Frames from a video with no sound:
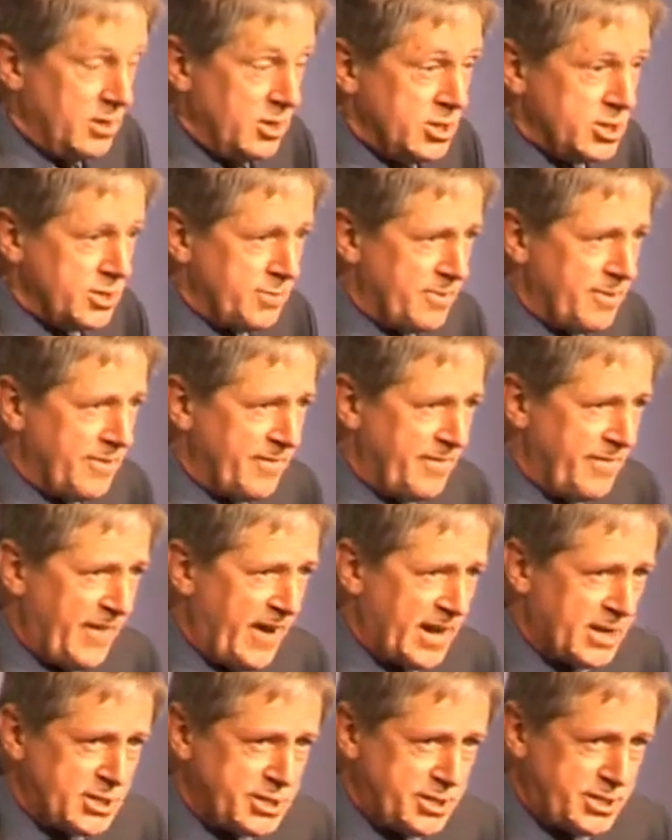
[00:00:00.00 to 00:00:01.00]
Some of the
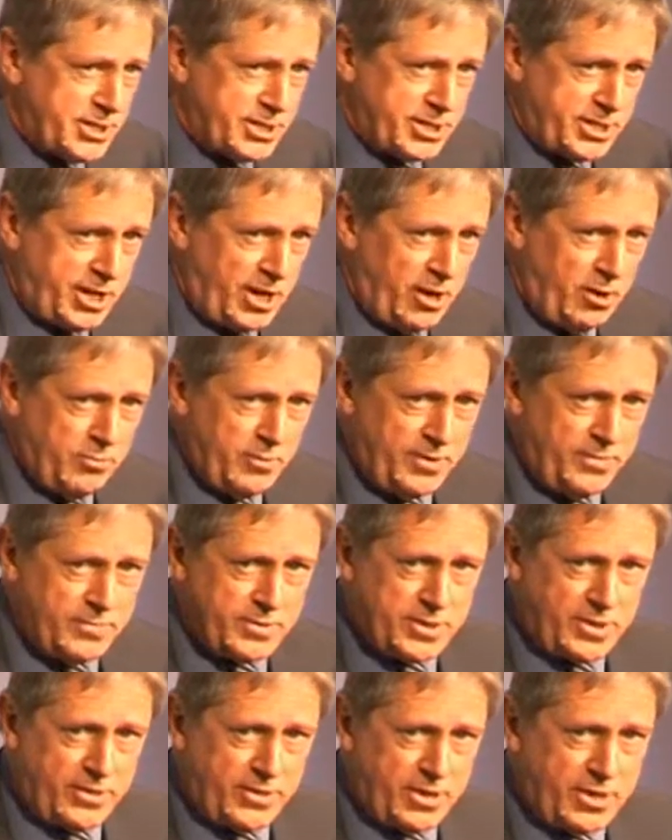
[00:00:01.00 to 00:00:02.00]
facts to start with,
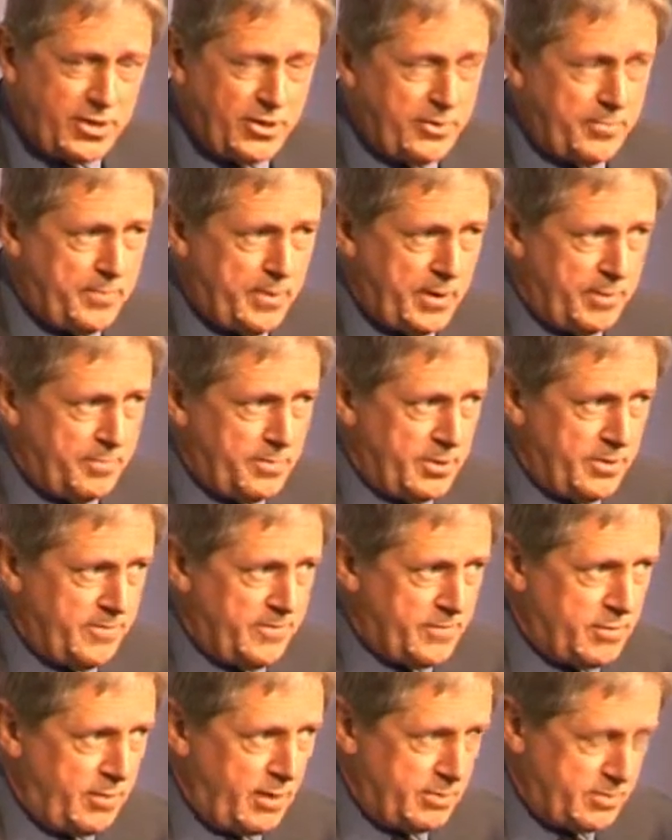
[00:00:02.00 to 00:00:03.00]
which I think other people
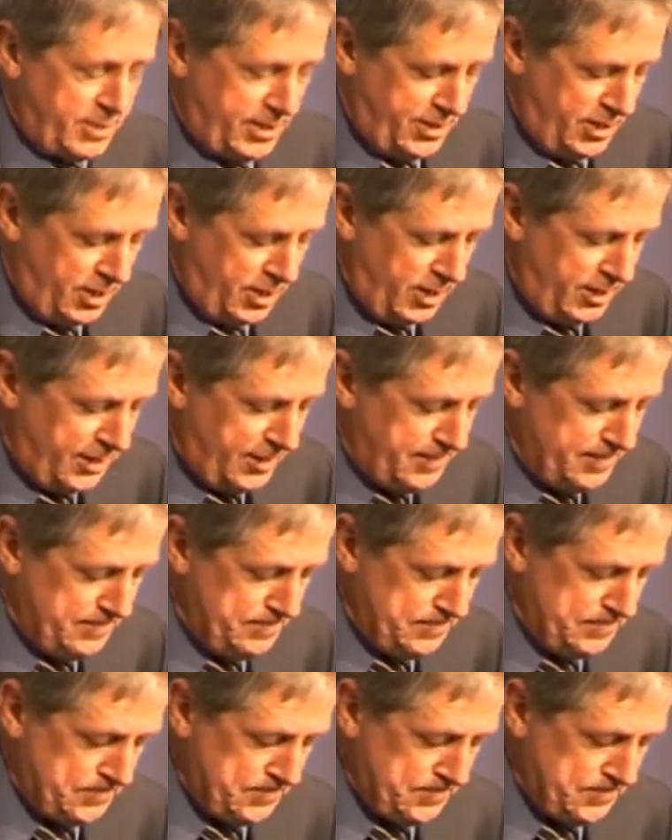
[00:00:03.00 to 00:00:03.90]
have quoted earlier.